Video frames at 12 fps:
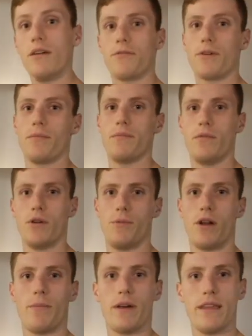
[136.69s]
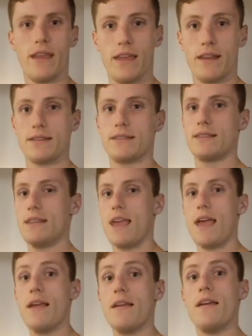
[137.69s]
put on by the
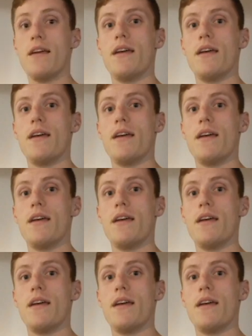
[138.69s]
NSCA.